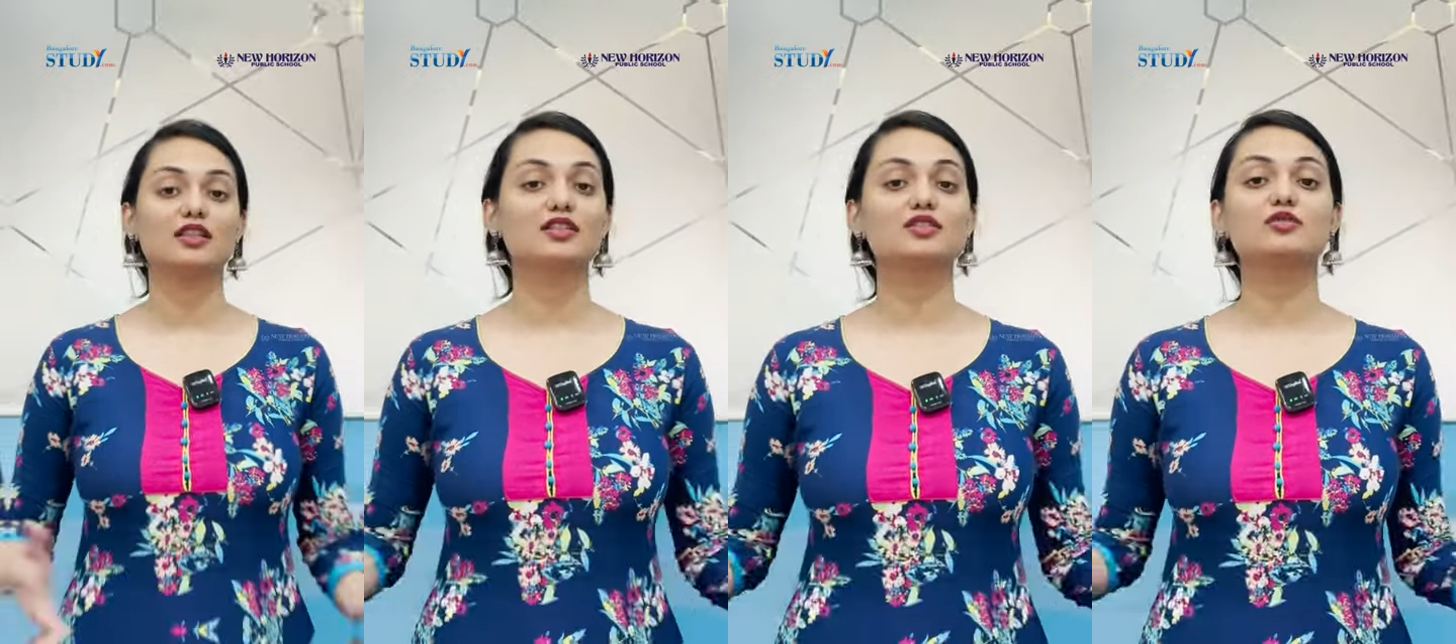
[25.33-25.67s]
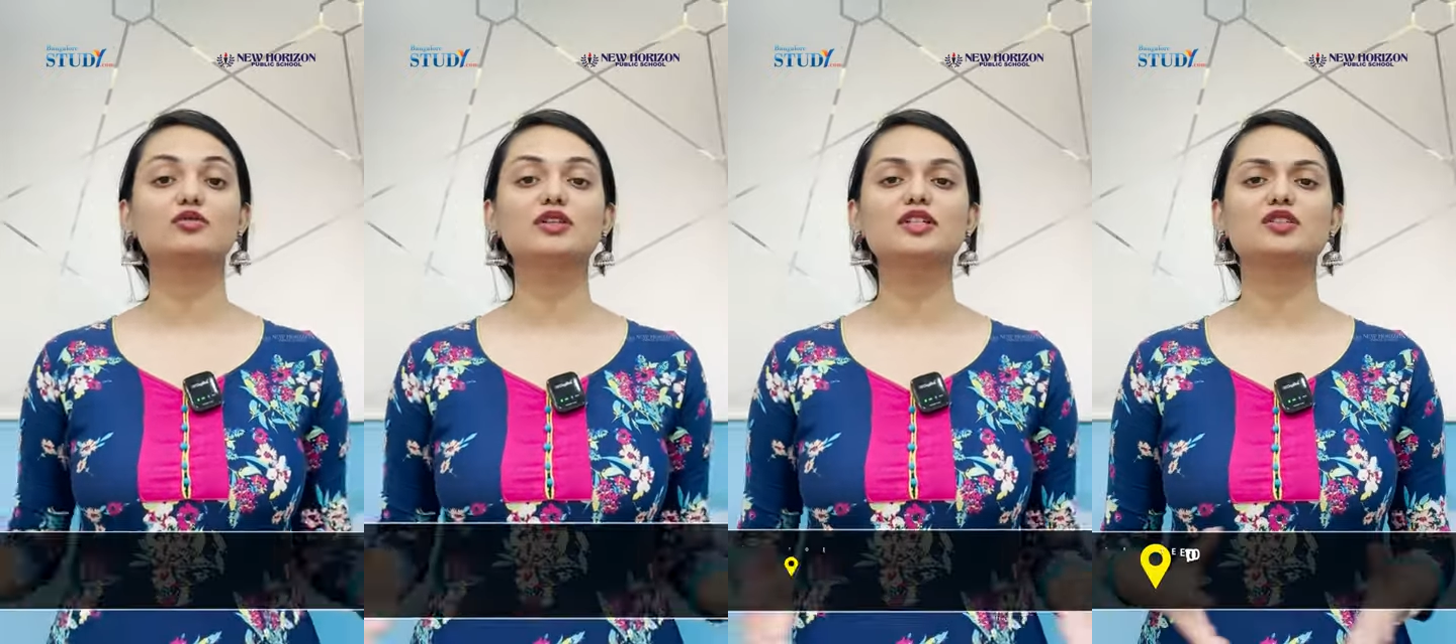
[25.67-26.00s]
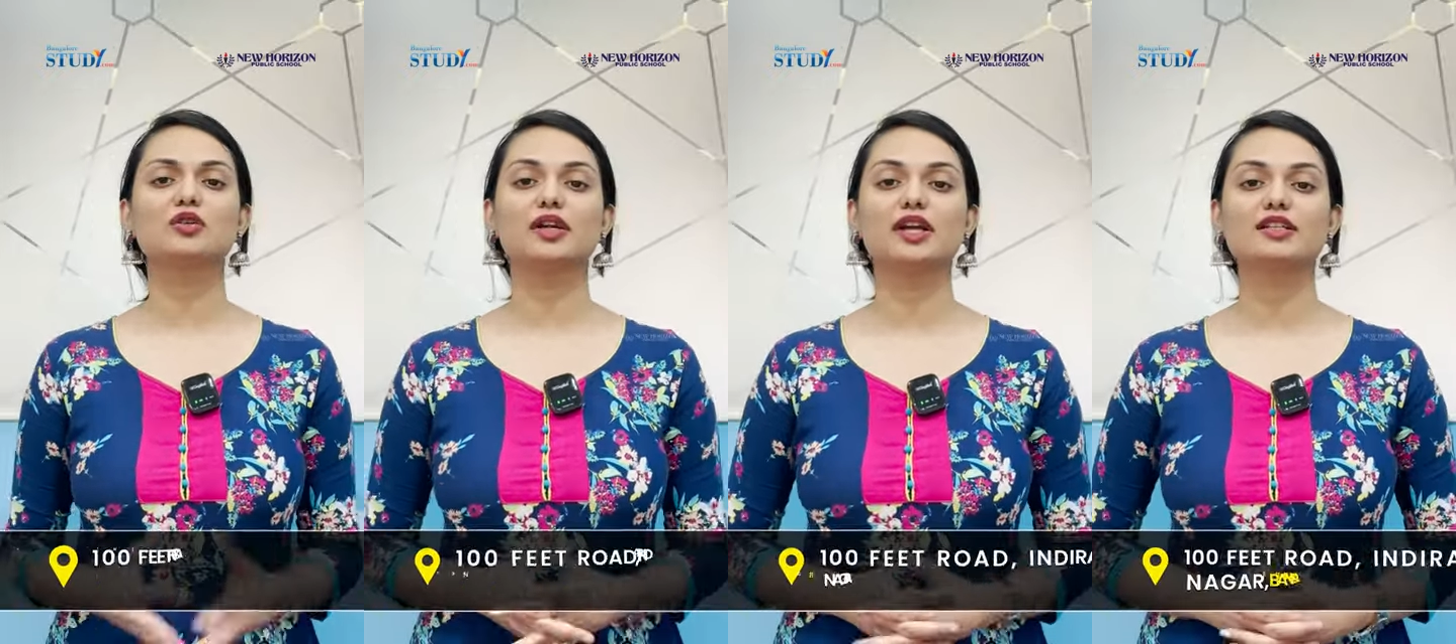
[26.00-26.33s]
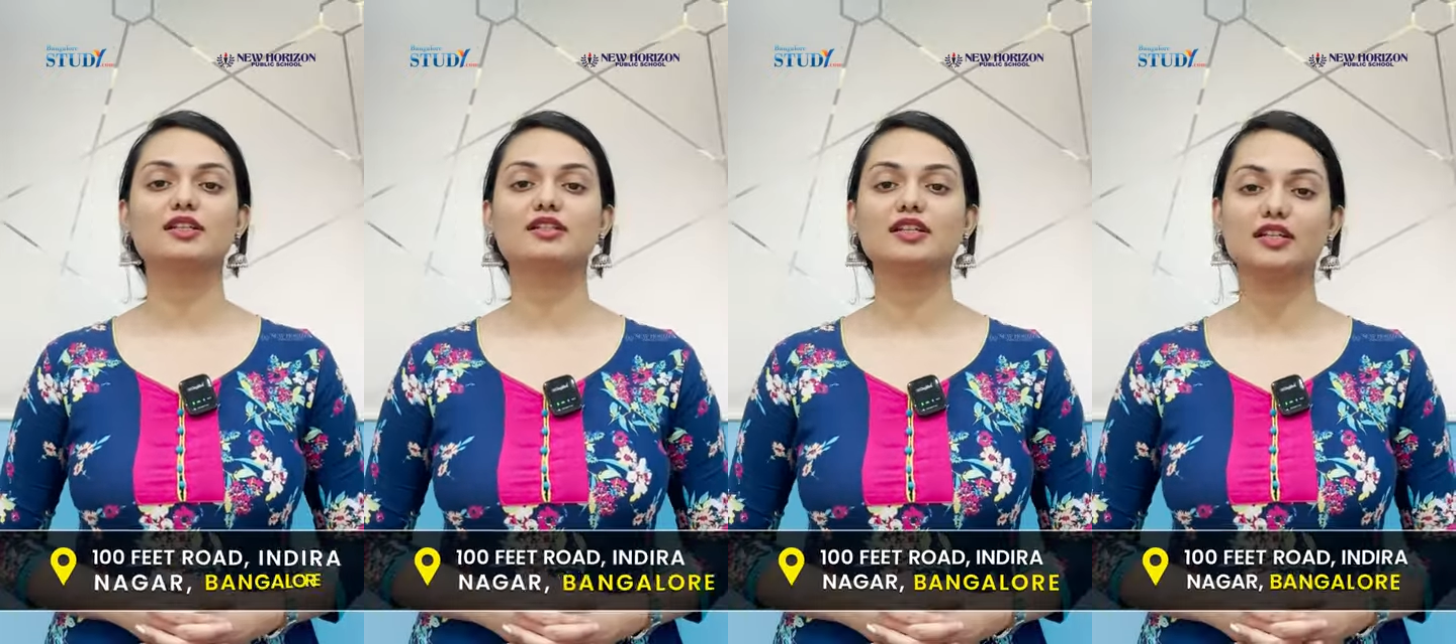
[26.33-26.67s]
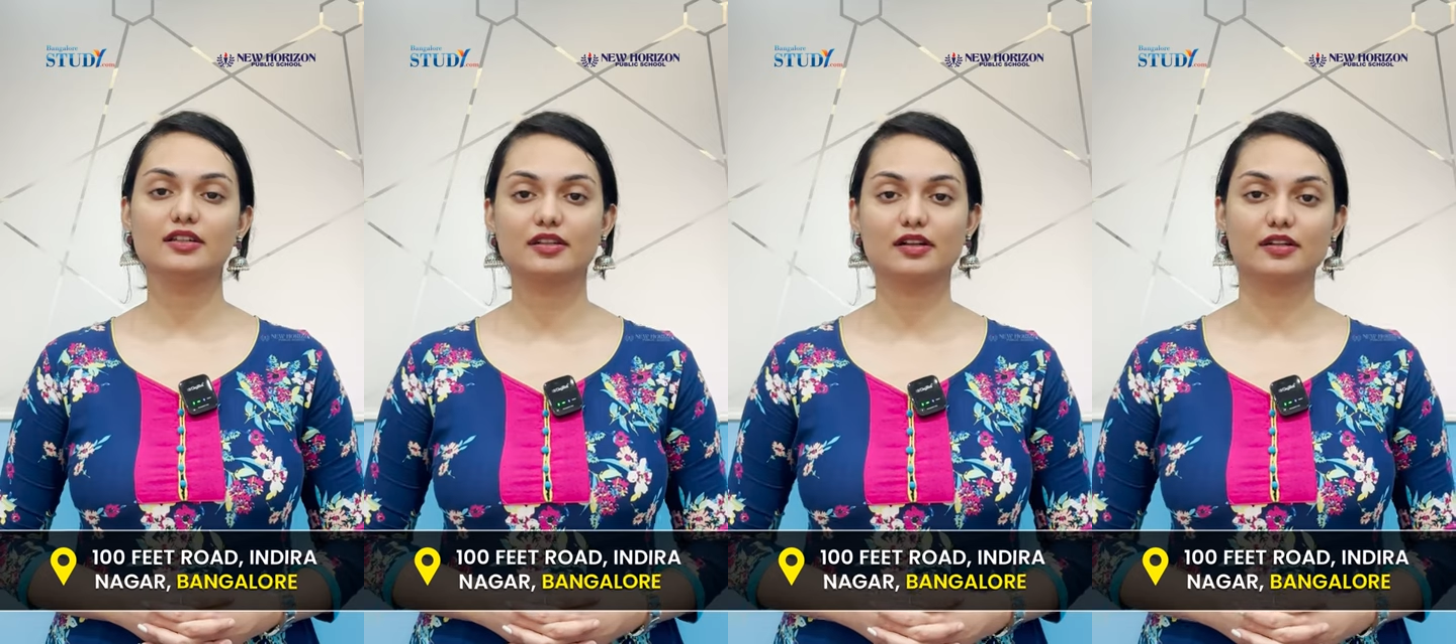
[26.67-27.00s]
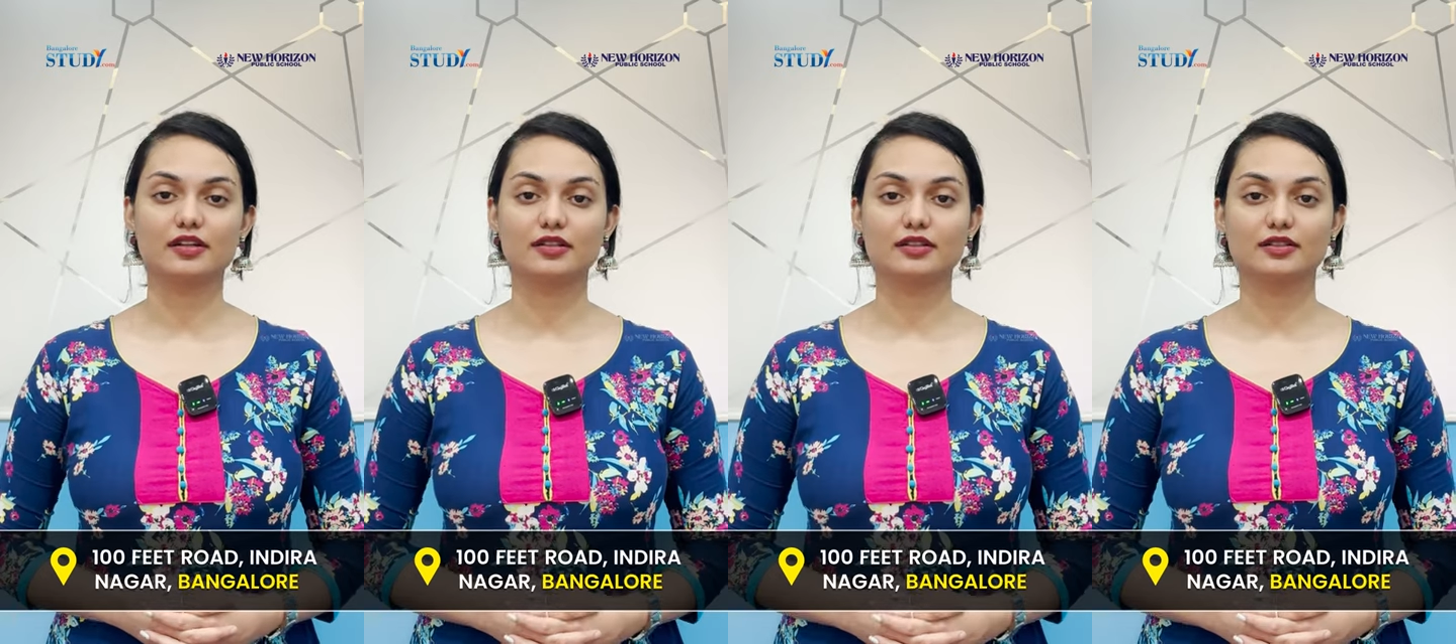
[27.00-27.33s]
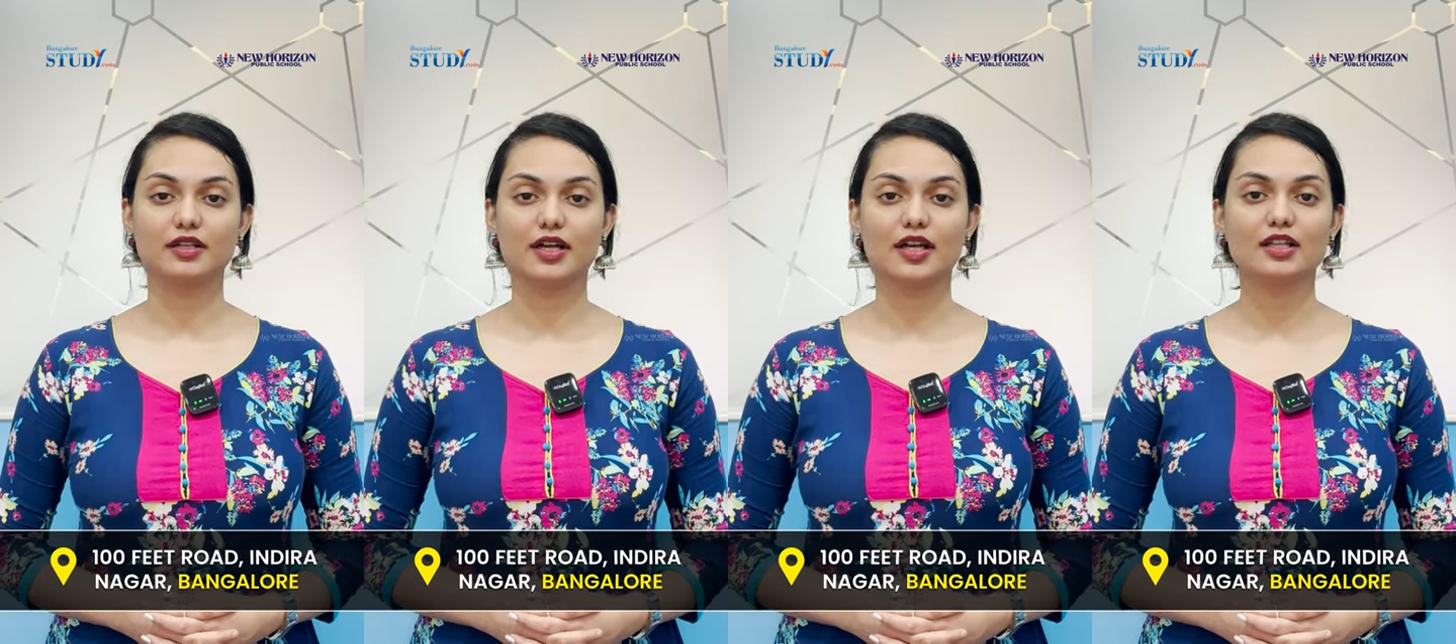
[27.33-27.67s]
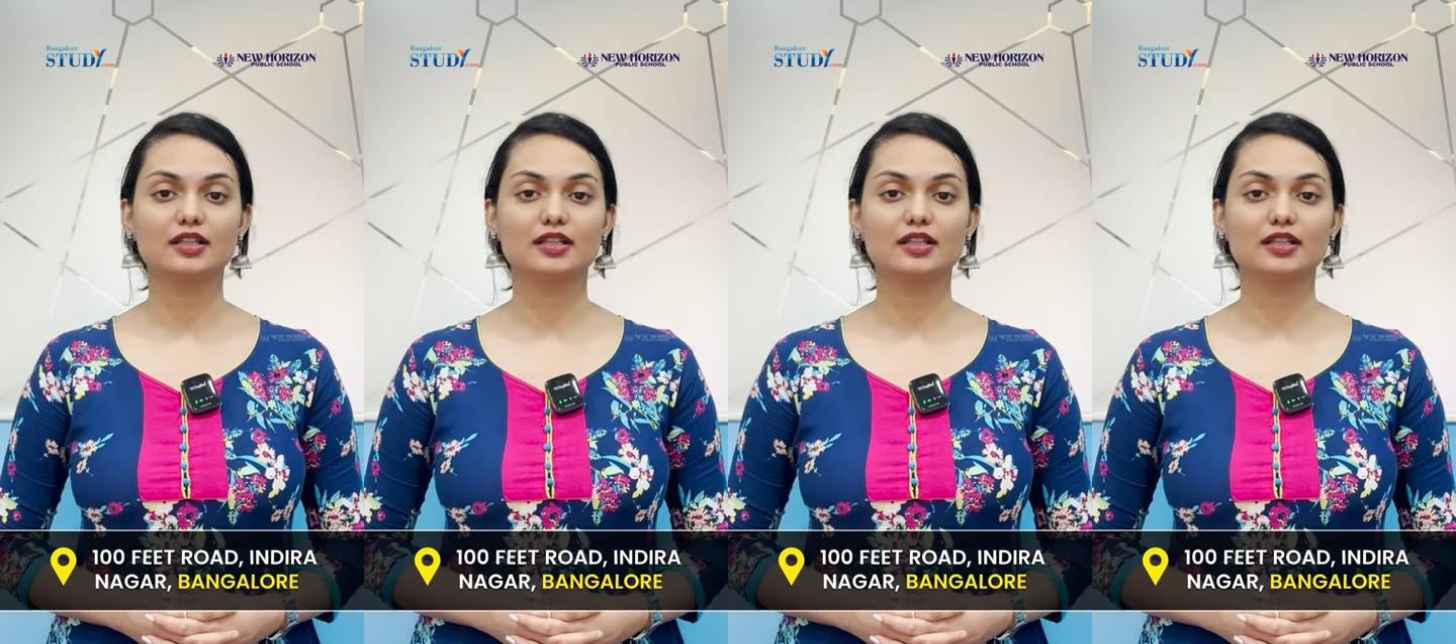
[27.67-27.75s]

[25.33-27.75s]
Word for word: The school is located in Indiranagar,